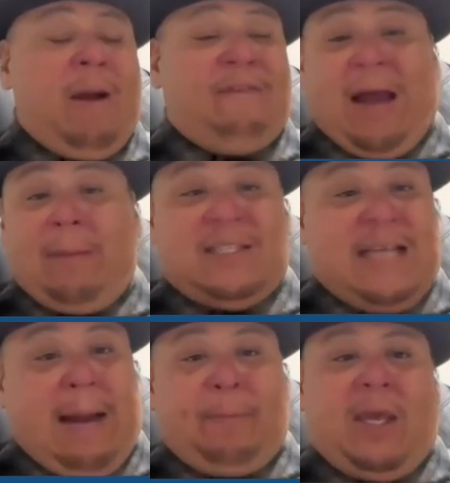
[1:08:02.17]
My family's
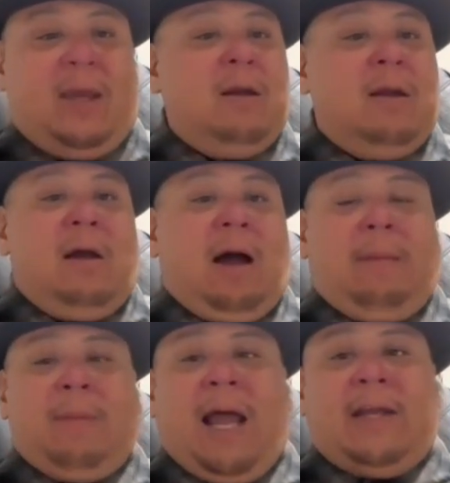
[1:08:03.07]
happy.
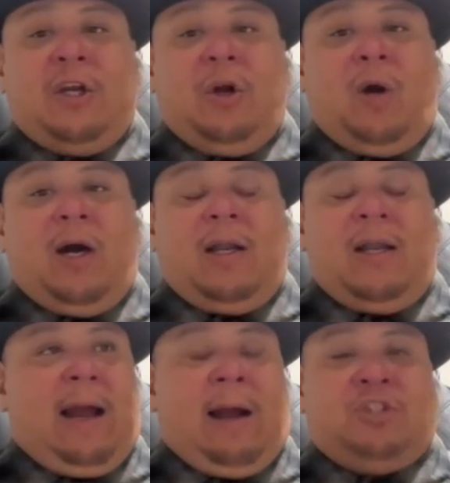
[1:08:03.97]
I'm like, you know what?
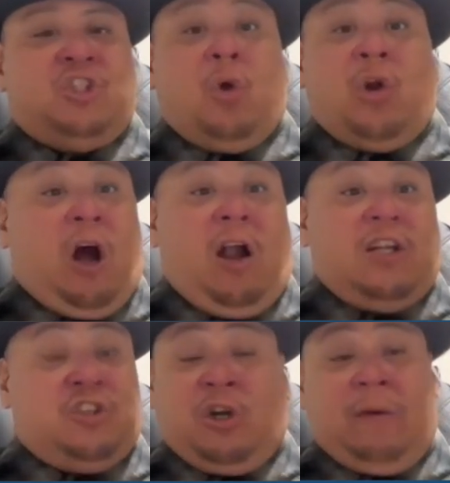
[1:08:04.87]
Like, I'm just go to
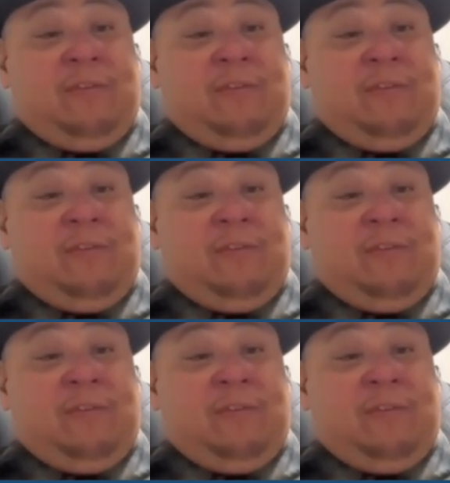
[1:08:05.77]
college.